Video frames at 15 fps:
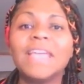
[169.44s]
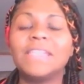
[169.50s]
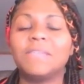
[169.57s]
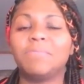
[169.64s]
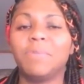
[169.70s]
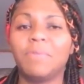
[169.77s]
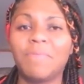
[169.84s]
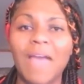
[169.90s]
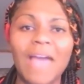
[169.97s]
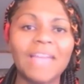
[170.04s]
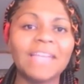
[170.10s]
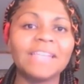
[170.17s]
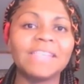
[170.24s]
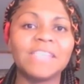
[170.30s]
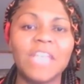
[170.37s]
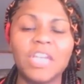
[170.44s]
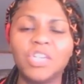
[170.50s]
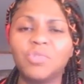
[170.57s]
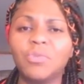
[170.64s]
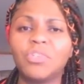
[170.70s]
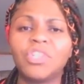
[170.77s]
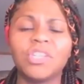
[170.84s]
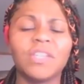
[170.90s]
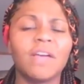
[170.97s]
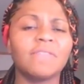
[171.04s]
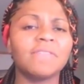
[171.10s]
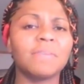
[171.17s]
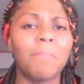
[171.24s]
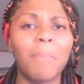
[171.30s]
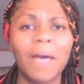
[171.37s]
diplomatic, sensual. She
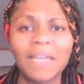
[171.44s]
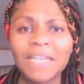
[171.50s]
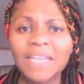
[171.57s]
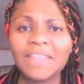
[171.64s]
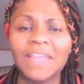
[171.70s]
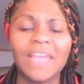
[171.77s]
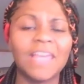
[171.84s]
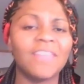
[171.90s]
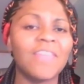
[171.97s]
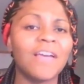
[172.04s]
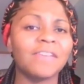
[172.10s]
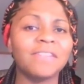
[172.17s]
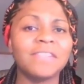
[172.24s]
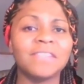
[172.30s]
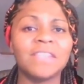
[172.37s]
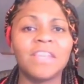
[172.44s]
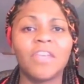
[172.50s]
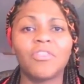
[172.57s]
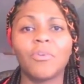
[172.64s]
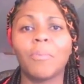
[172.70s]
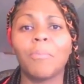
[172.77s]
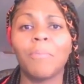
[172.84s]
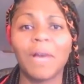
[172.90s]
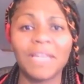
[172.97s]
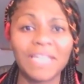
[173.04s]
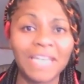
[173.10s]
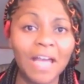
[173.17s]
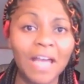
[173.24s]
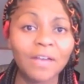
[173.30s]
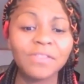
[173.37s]
loves money. The eighth house is another
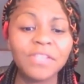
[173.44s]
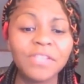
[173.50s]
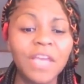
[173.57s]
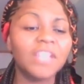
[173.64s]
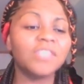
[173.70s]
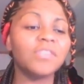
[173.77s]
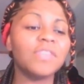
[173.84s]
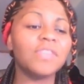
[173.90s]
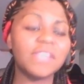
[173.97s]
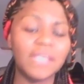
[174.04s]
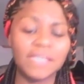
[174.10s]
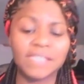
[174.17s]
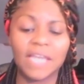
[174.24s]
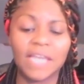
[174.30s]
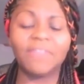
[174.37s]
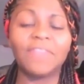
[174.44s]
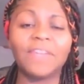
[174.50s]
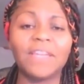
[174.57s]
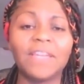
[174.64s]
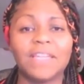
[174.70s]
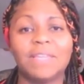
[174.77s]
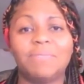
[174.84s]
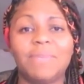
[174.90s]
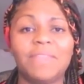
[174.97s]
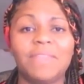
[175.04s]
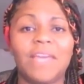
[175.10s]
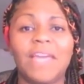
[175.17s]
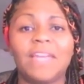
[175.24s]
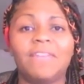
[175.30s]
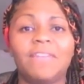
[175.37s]
money house. So this could definitely be
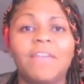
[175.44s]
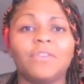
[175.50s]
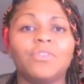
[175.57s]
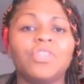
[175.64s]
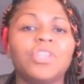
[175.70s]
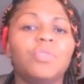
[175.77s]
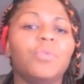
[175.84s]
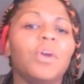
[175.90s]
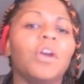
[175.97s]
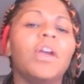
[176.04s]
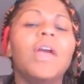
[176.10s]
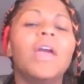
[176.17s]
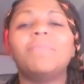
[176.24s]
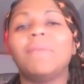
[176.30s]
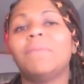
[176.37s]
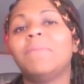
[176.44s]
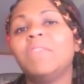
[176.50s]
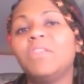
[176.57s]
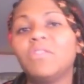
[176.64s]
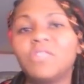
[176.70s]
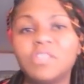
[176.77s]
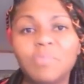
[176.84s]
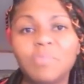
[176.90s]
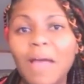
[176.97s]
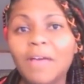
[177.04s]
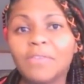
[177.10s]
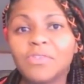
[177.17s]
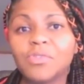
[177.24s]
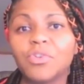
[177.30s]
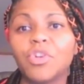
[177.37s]
the kind of energy where maybe your
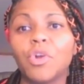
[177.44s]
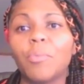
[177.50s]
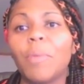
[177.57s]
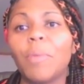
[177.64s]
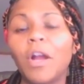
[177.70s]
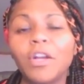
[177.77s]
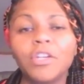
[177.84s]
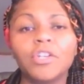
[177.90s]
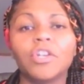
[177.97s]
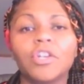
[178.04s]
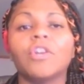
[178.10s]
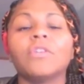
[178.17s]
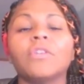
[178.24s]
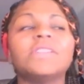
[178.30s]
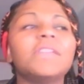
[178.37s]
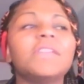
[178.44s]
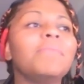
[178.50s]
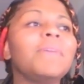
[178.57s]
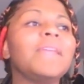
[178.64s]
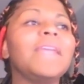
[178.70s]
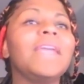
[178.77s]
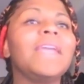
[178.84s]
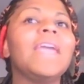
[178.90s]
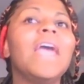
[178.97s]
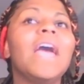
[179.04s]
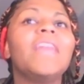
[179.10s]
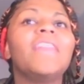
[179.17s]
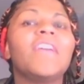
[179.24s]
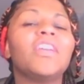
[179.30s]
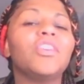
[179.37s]
spouse or your partner or somebody
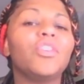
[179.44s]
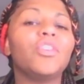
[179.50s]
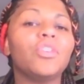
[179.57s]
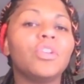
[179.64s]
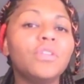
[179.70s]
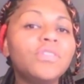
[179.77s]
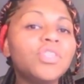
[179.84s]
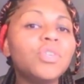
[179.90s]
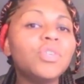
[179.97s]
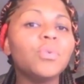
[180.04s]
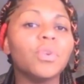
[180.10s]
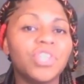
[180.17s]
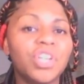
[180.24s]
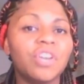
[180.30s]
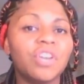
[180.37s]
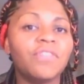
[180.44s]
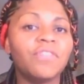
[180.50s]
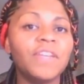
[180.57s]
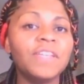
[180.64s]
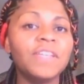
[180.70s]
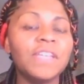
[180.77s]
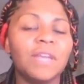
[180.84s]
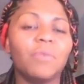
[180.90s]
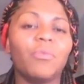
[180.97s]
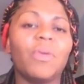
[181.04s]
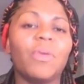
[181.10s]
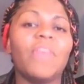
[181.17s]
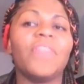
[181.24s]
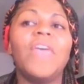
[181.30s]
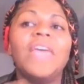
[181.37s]
that you're close to or share funding with